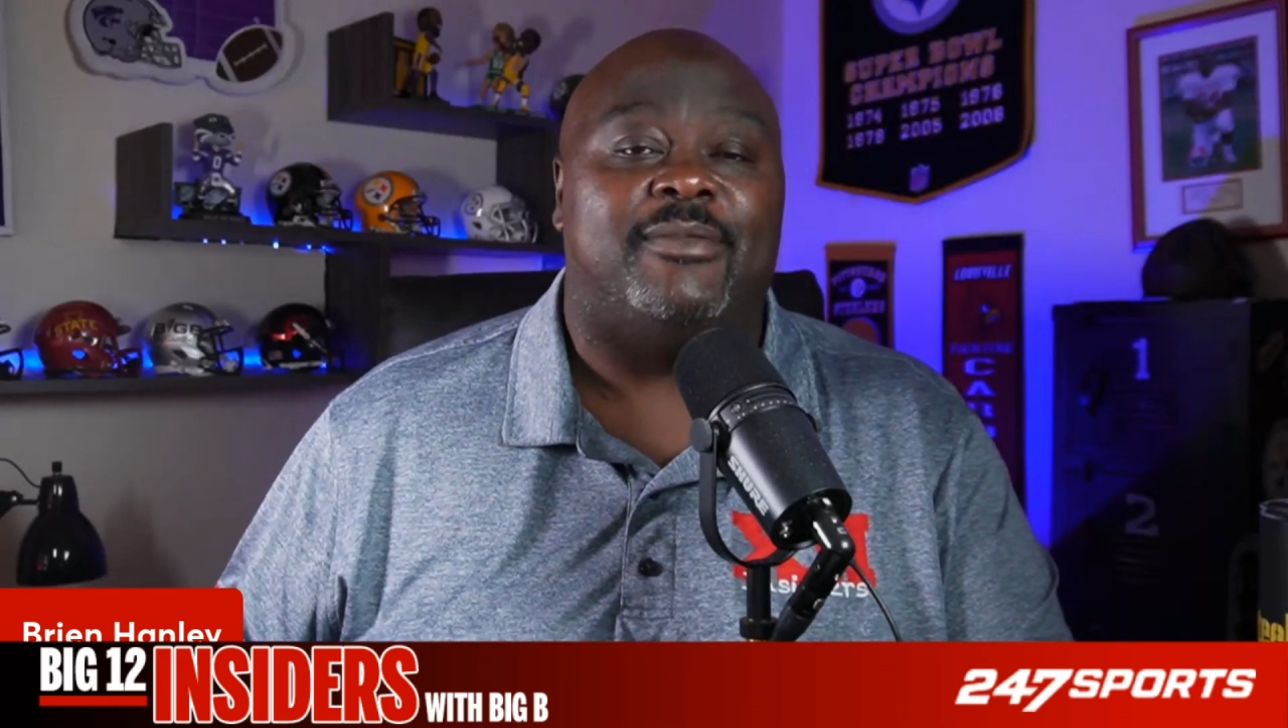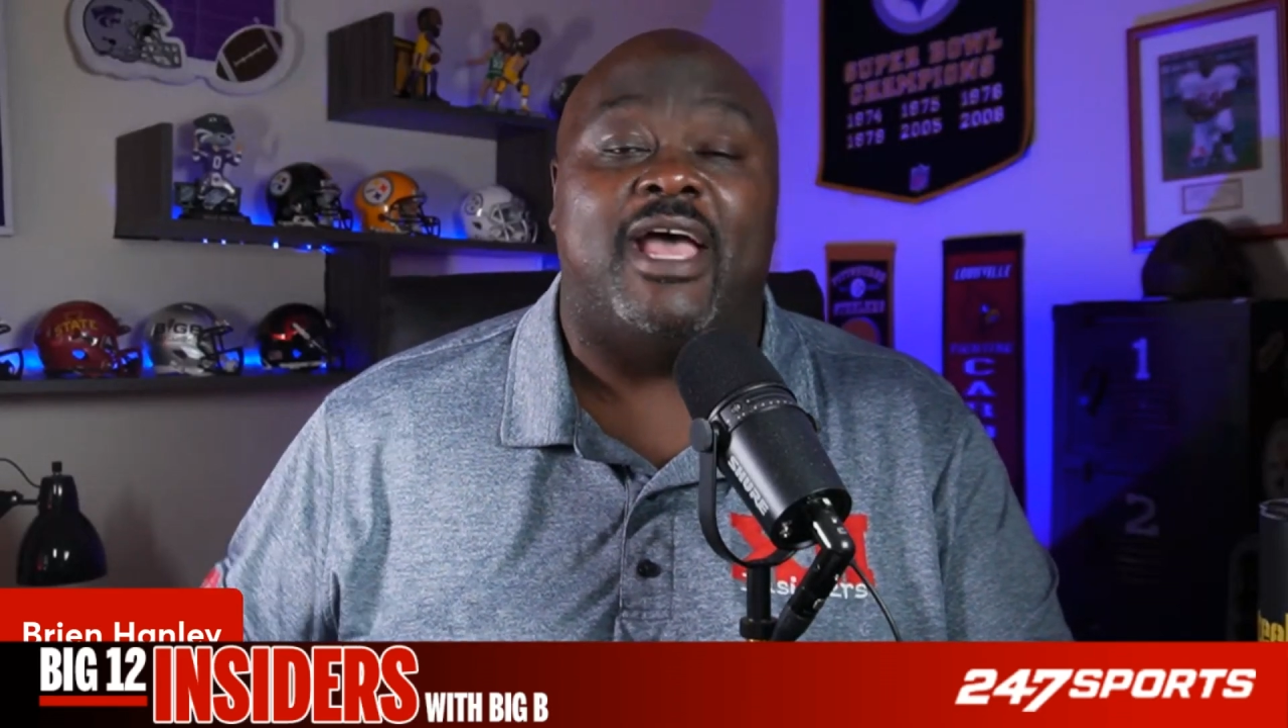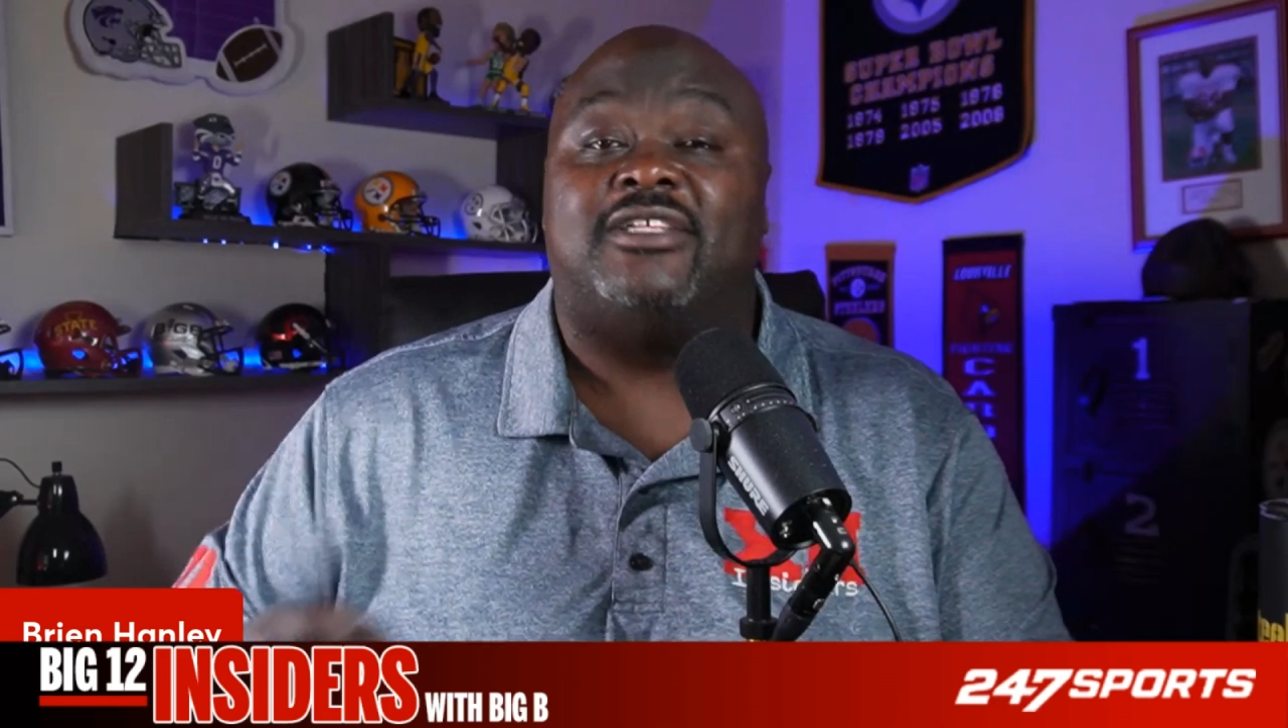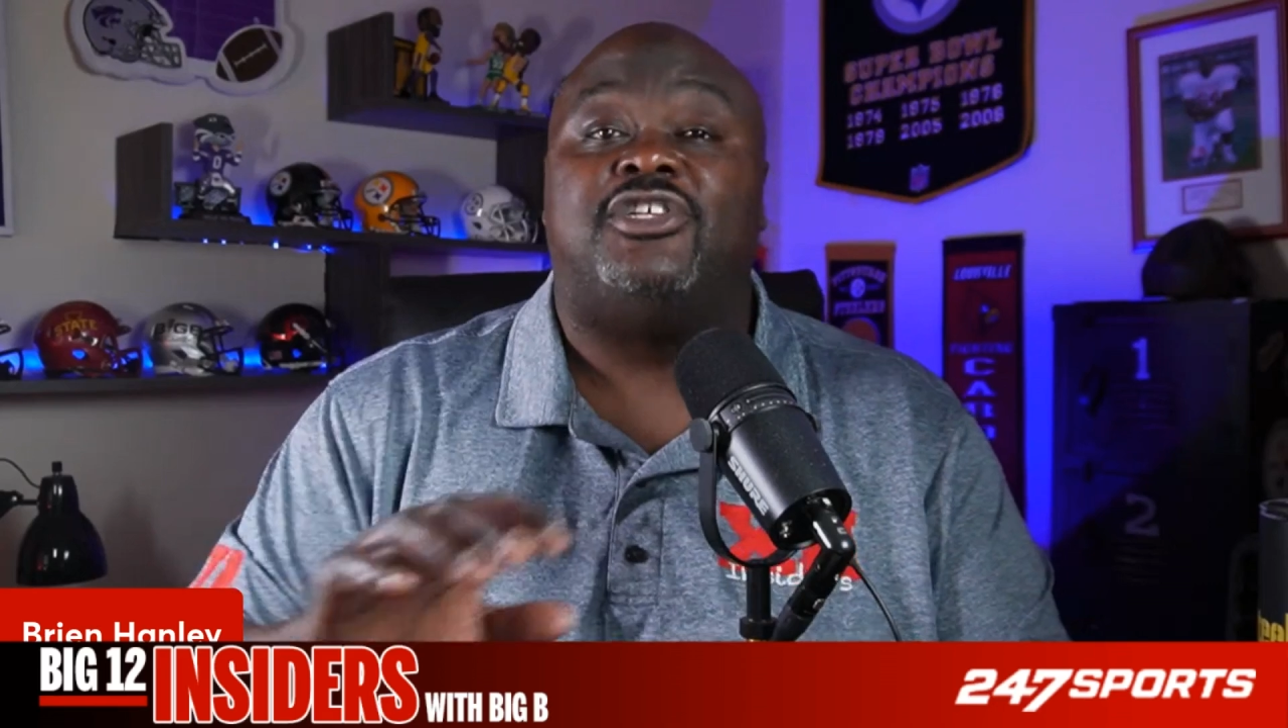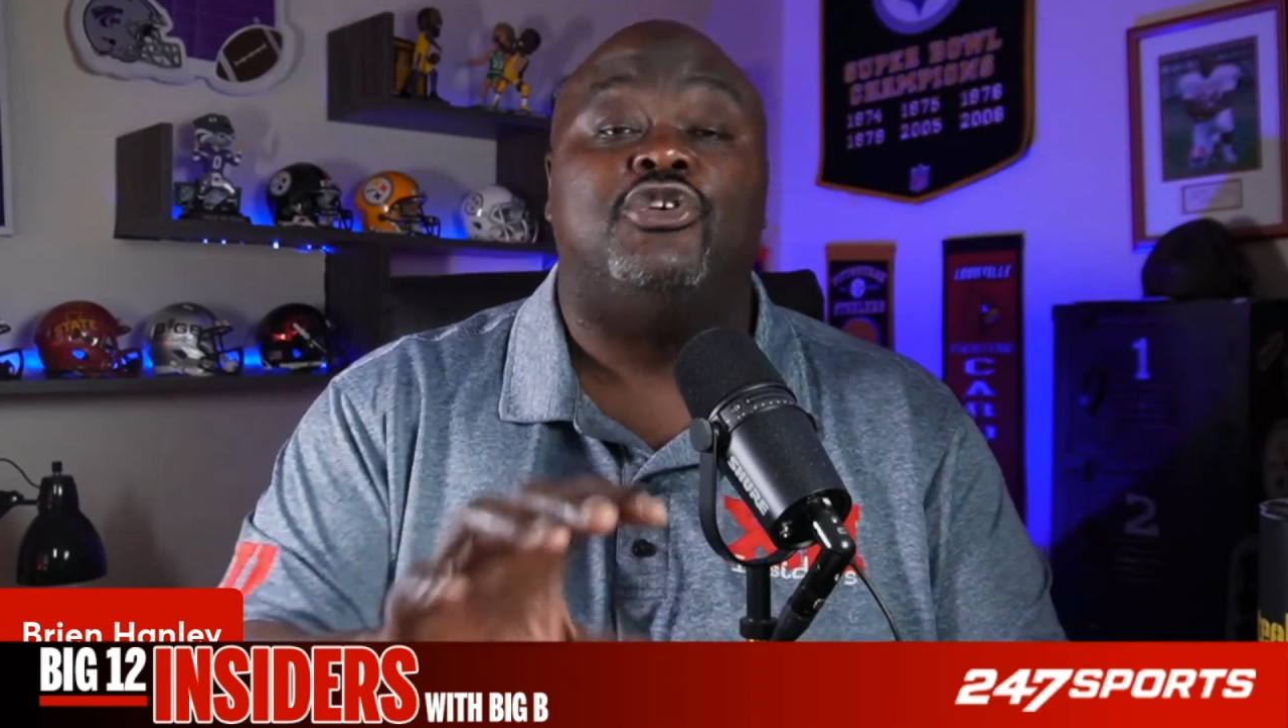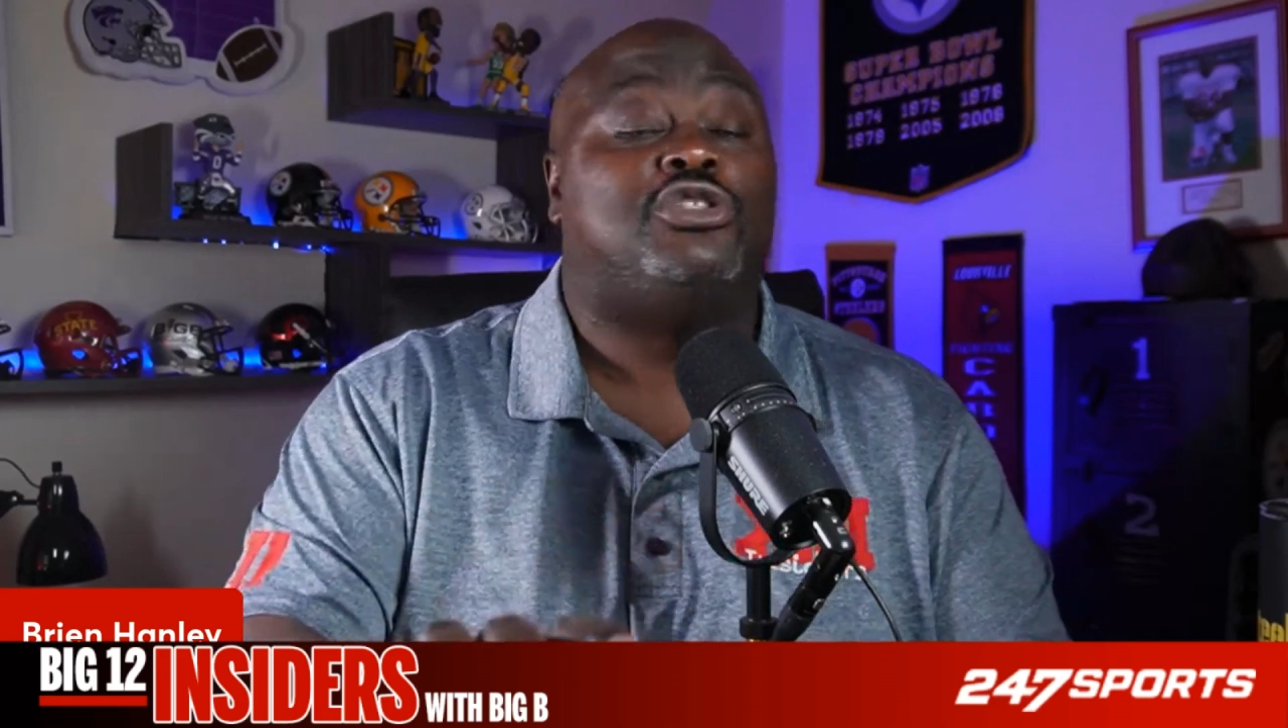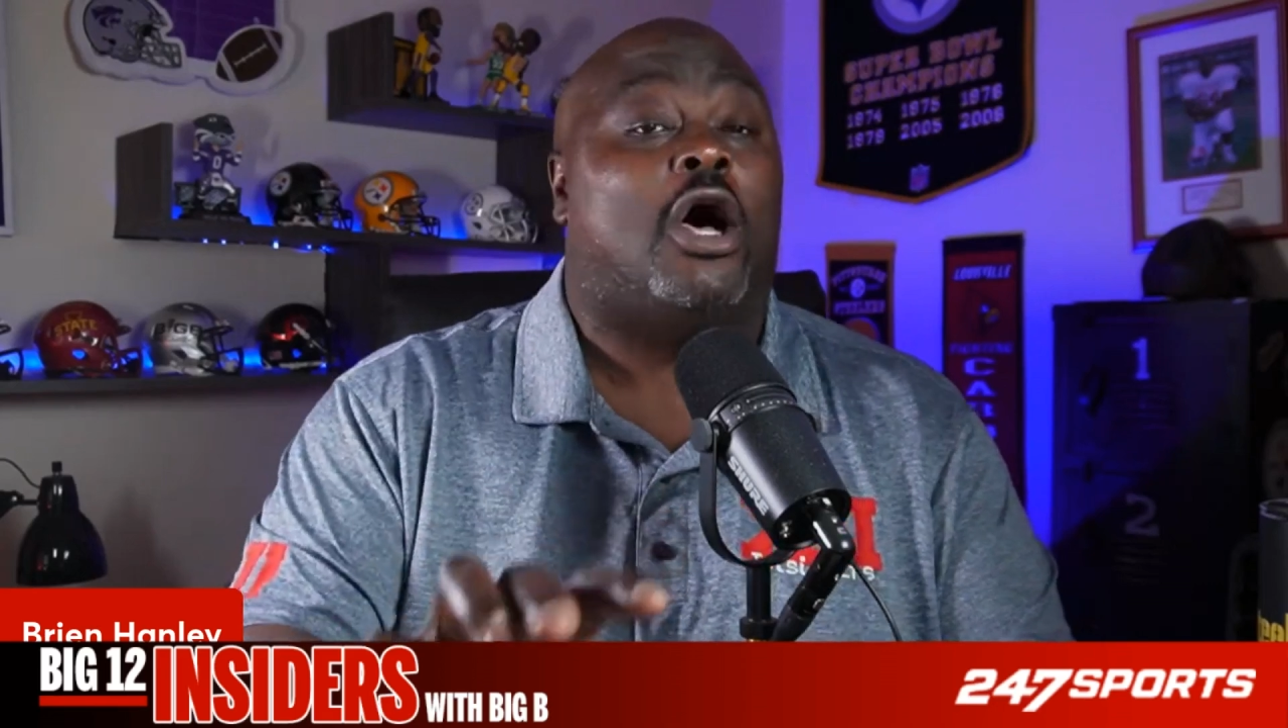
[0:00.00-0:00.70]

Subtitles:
as Utah